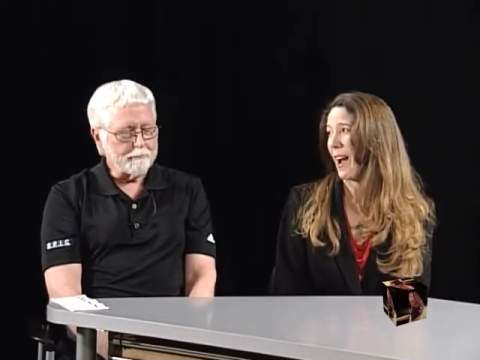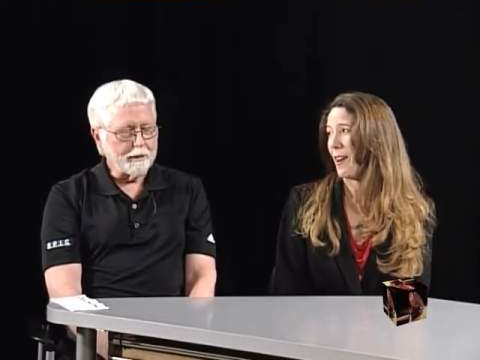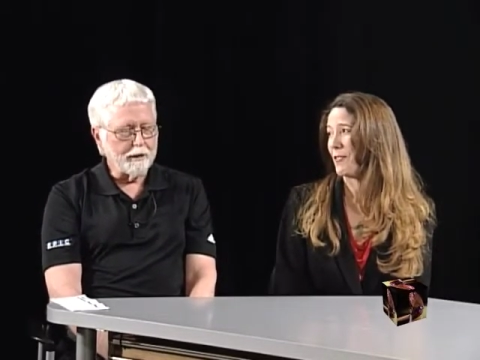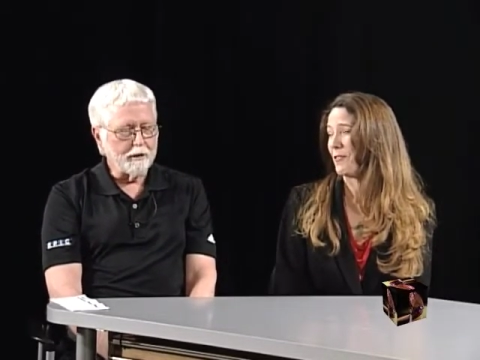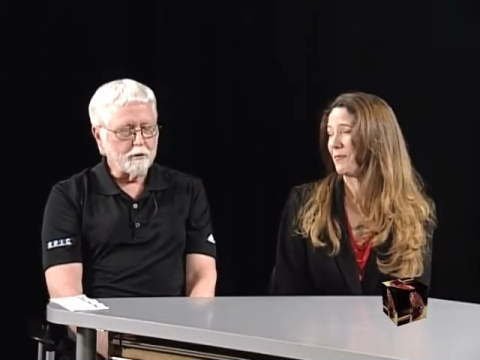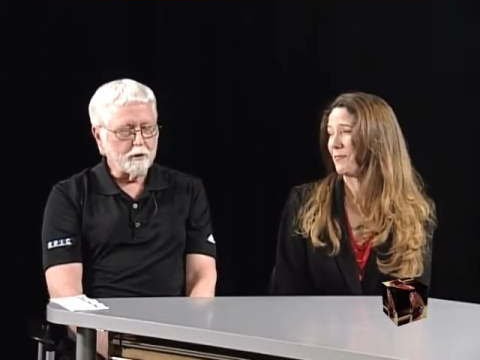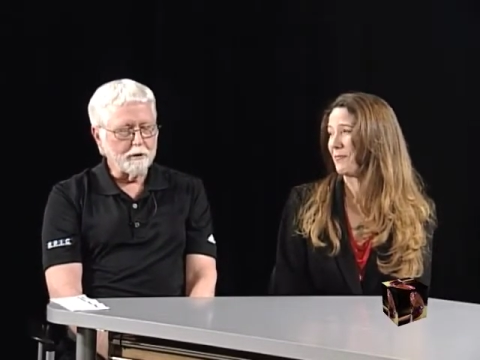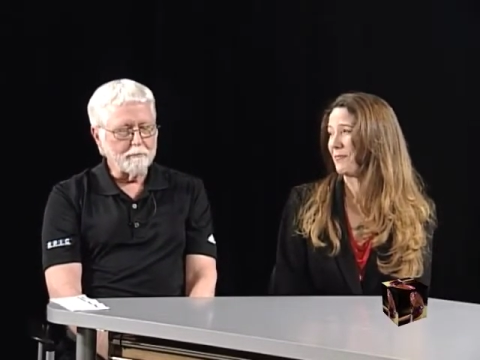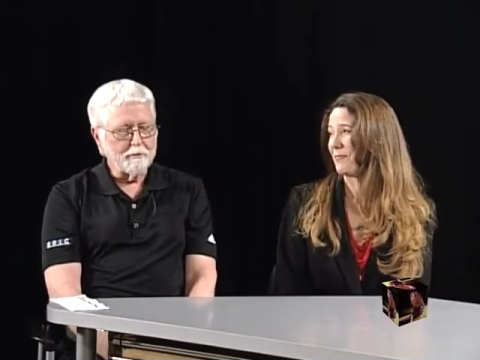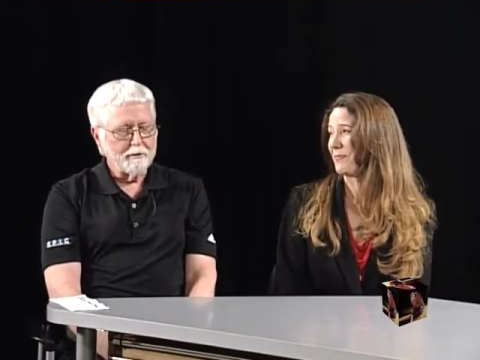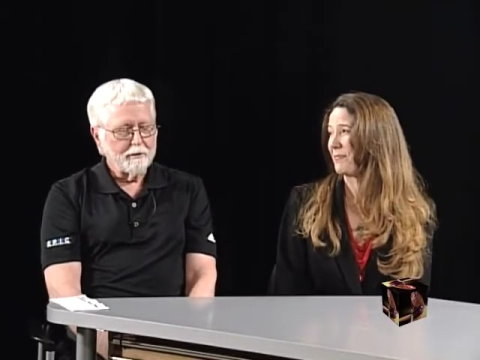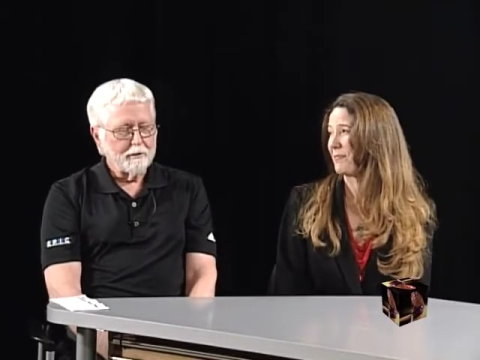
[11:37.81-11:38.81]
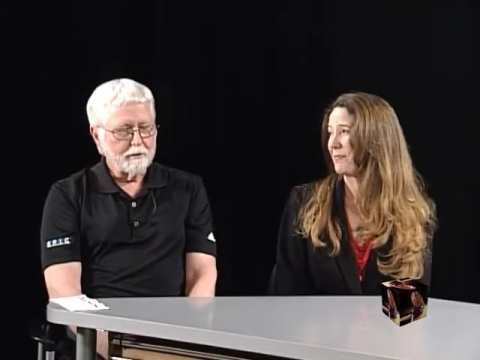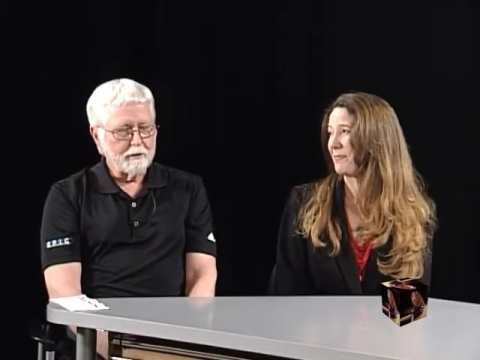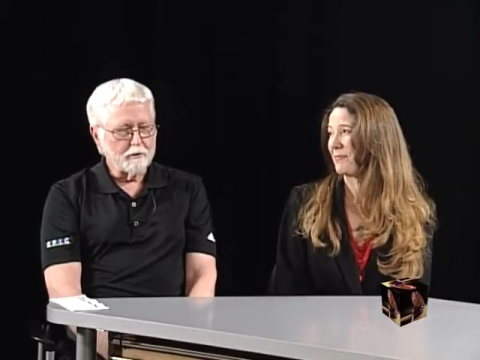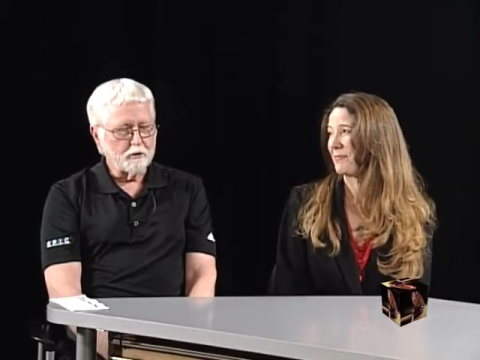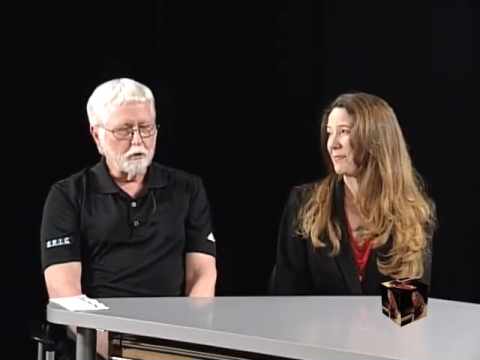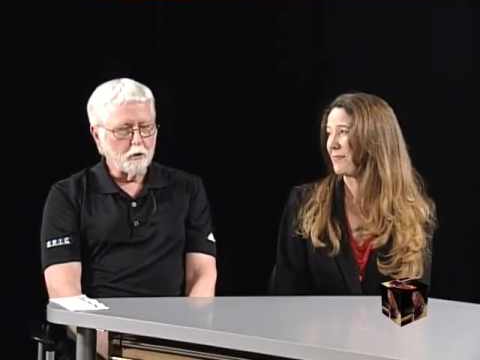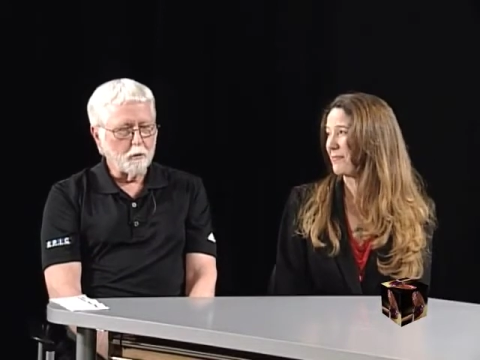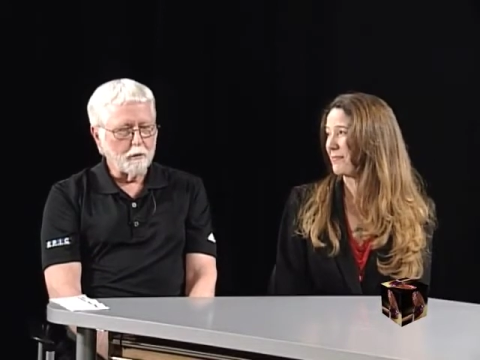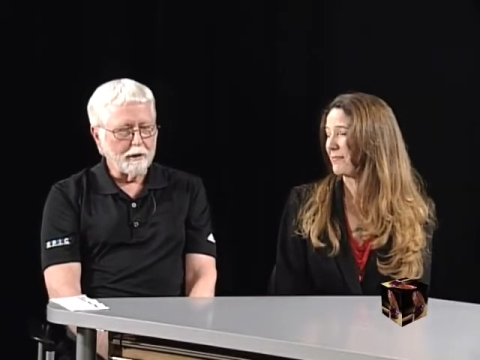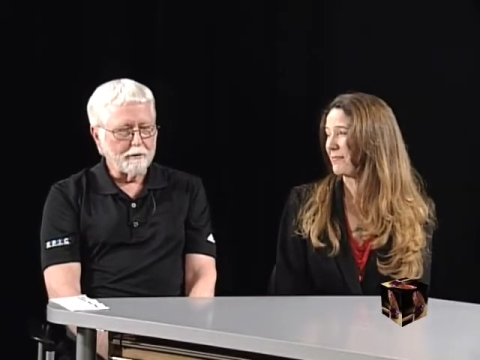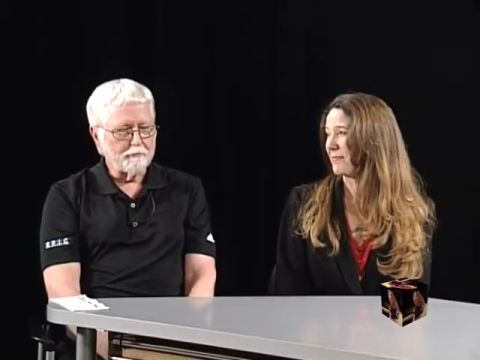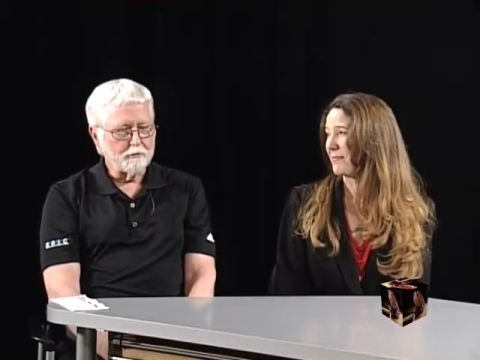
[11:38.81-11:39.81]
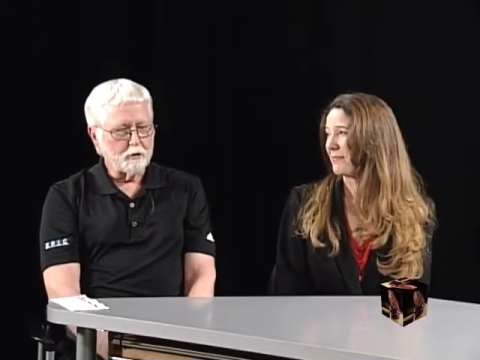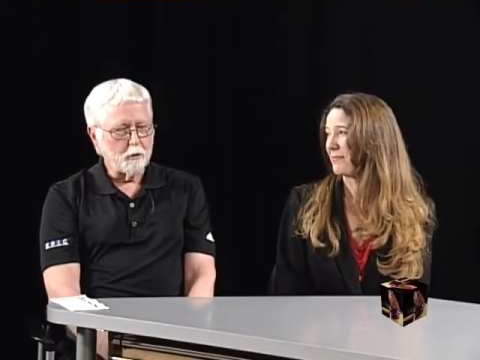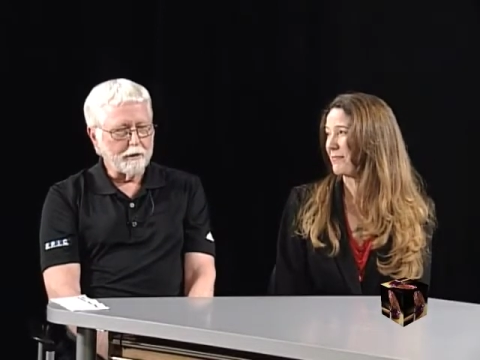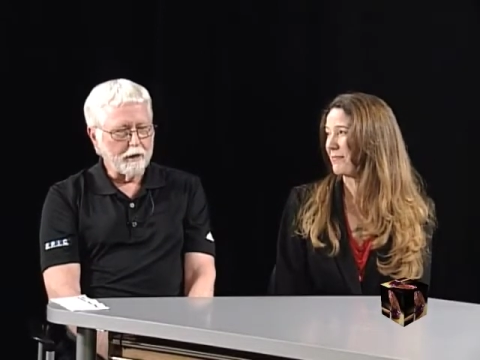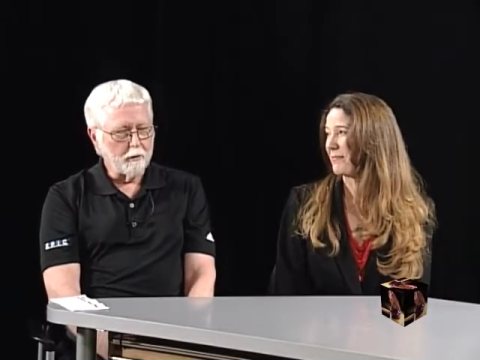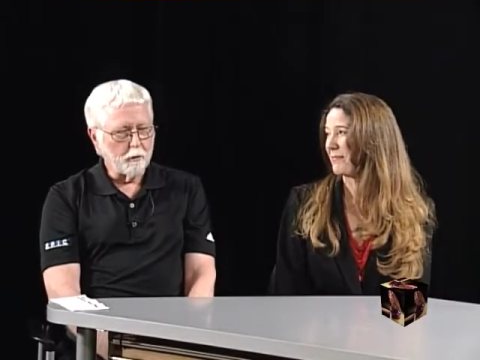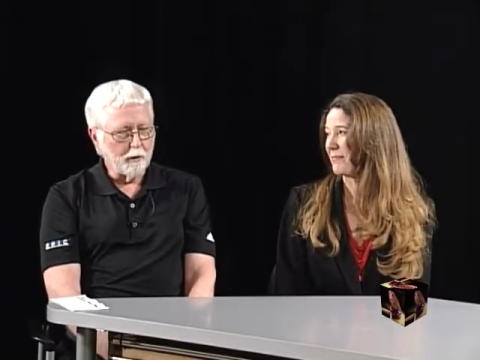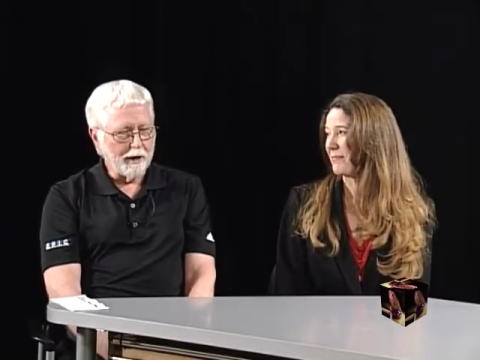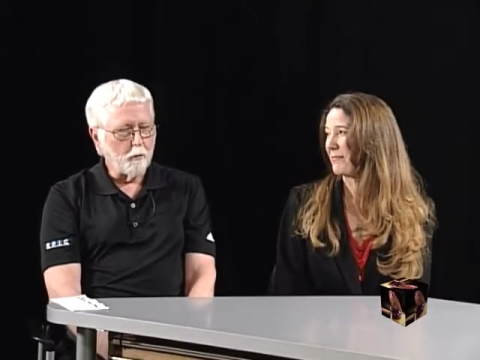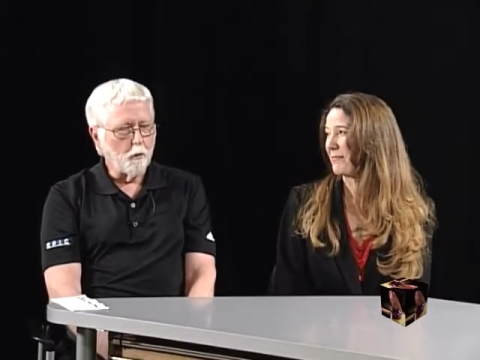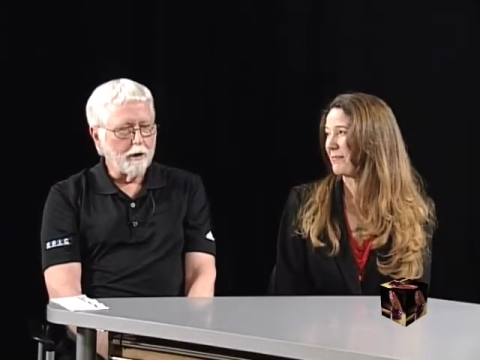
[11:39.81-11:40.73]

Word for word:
Speaker 1: and so I told Erin what I